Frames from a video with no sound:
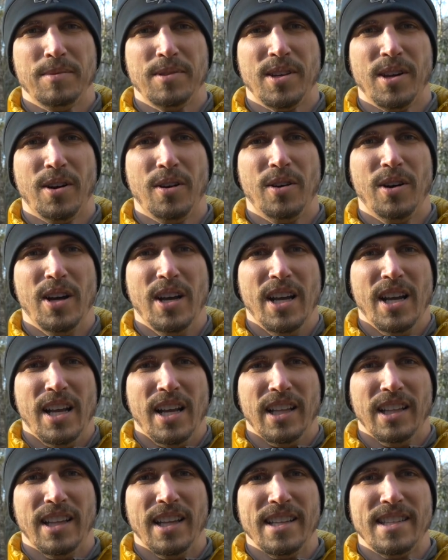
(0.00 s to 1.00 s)
So
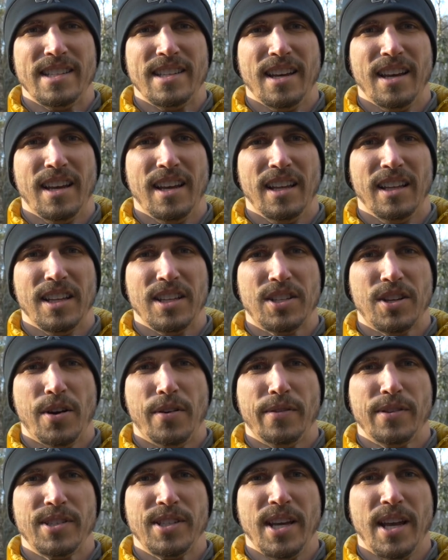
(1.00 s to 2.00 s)
let's go
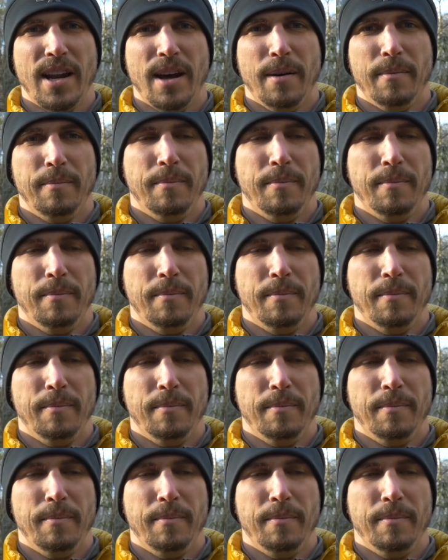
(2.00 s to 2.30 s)
over setup.